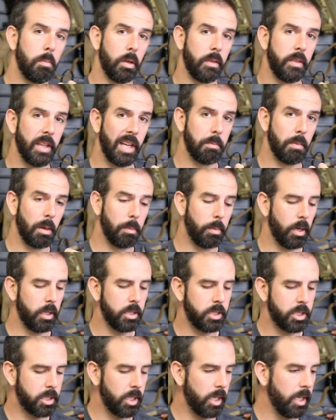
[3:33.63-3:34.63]
Put that in my
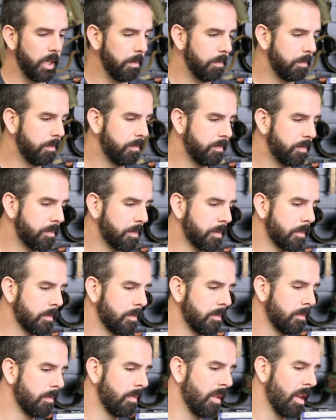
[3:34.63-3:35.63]
parts tray
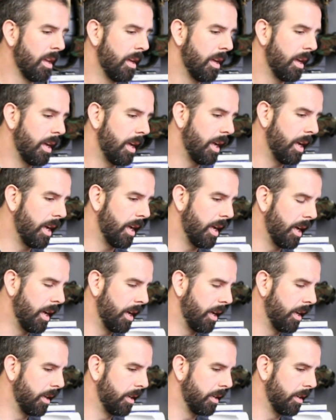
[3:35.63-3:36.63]

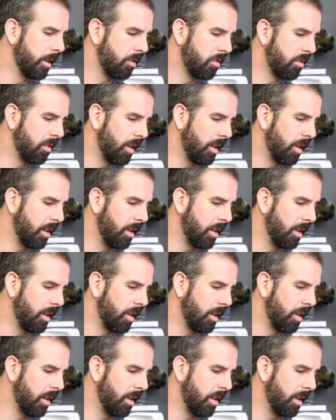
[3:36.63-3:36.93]
and